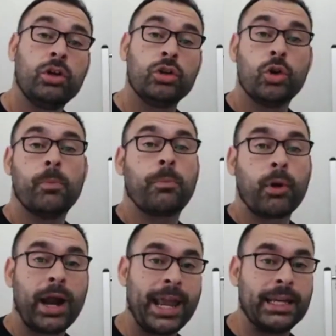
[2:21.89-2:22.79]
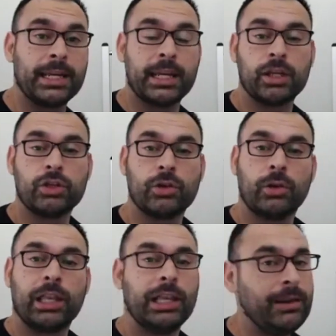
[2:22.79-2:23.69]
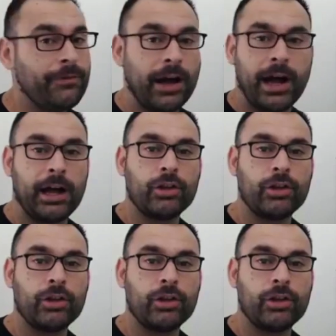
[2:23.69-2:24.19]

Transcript: your brain, your liver,